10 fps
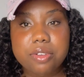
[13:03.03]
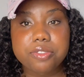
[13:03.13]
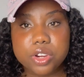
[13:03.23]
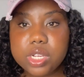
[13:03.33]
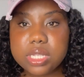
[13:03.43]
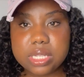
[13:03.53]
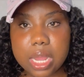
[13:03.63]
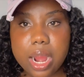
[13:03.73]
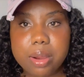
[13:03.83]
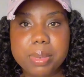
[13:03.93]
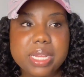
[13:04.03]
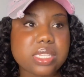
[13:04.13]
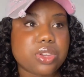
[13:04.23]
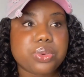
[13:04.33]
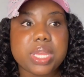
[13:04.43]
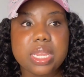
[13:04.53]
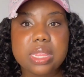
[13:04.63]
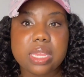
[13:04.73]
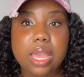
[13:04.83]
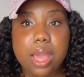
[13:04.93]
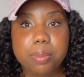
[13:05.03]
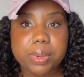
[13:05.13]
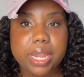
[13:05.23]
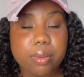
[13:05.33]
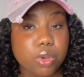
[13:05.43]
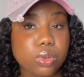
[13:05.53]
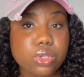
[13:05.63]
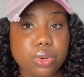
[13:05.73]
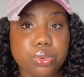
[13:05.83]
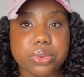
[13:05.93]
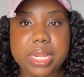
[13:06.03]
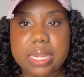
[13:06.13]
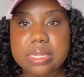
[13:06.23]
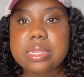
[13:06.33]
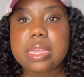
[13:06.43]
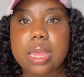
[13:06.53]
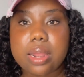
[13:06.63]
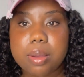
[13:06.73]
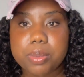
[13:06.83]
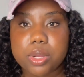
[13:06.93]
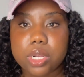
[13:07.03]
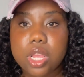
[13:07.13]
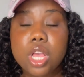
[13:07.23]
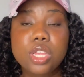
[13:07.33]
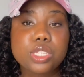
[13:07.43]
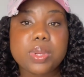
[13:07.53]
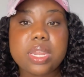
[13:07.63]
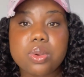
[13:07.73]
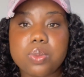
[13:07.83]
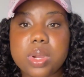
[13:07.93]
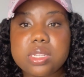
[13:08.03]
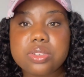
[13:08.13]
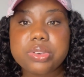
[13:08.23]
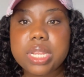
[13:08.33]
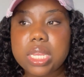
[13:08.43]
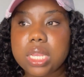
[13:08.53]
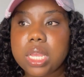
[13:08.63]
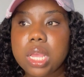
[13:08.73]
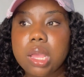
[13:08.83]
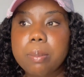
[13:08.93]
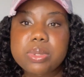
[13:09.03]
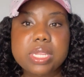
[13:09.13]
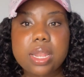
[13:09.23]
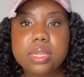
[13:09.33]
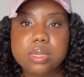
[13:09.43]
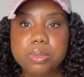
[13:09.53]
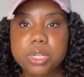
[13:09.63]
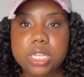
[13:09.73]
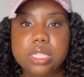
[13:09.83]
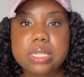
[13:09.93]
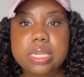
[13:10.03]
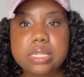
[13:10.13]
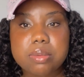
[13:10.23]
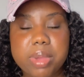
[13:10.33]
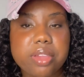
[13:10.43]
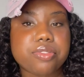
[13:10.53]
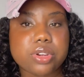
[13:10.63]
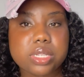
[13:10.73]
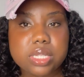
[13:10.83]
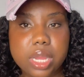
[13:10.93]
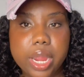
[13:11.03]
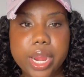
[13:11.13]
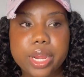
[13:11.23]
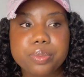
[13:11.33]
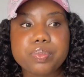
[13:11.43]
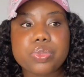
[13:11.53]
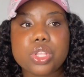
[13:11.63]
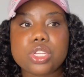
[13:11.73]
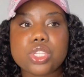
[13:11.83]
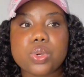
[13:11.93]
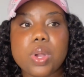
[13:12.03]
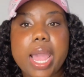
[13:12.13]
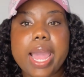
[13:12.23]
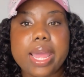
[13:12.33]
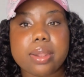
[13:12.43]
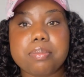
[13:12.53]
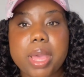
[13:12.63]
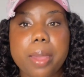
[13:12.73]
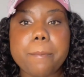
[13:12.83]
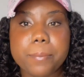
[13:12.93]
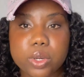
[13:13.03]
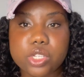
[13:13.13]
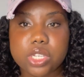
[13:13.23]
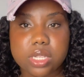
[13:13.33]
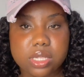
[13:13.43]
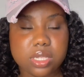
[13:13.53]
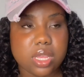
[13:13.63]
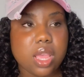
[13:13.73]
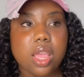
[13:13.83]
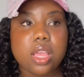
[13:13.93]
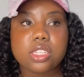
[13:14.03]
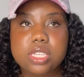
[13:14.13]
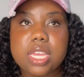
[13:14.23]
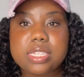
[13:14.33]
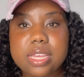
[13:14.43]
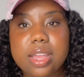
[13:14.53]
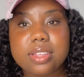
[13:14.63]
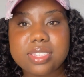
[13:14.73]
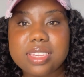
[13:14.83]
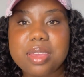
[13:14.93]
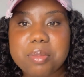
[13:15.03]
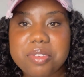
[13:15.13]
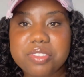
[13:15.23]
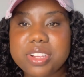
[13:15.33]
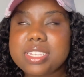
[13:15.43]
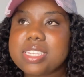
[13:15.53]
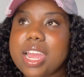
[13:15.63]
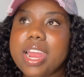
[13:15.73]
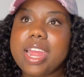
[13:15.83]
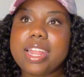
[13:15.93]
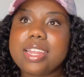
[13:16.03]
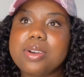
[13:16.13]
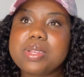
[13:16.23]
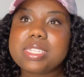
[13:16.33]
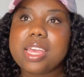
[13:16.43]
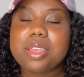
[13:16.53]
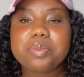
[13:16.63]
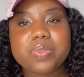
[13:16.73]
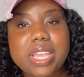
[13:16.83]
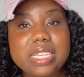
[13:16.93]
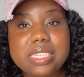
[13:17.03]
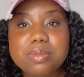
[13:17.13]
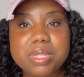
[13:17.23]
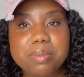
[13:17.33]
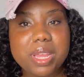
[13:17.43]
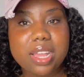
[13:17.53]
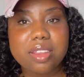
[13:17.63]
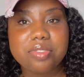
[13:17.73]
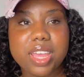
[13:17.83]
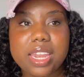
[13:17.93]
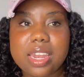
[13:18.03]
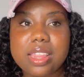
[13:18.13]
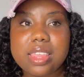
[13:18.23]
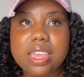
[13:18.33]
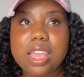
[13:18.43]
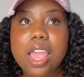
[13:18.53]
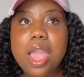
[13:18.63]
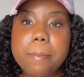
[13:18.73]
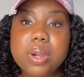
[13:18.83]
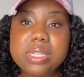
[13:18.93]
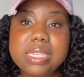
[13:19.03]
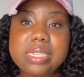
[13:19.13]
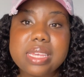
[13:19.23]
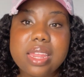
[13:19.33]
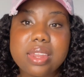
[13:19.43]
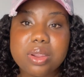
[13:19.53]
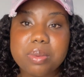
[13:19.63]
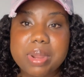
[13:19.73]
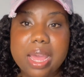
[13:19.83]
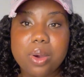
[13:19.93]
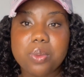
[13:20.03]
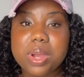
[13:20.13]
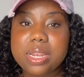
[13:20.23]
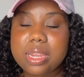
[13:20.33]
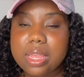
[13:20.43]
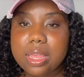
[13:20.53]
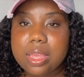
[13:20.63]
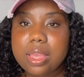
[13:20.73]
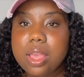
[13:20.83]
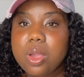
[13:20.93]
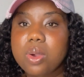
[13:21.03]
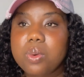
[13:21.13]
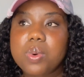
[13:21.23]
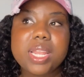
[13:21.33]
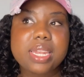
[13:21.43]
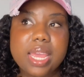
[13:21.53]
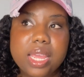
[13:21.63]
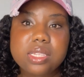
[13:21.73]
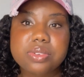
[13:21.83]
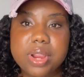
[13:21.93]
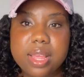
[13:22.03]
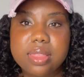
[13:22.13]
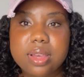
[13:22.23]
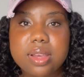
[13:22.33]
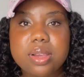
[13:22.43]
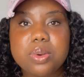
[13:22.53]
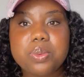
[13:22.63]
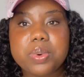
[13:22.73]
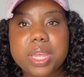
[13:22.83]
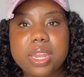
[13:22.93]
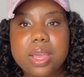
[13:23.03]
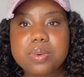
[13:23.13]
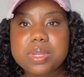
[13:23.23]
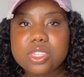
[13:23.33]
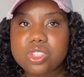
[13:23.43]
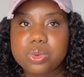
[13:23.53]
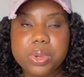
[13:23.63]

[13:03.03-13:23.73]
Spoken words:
first car, because you know anything can happen. I'm new to the road, anything can happen. So I didn't want to really put a lot of money into getting my first car. So I had my budget to get my first car, and I was like, it seems I'm not gonna find anything. But it ended up that one night when I was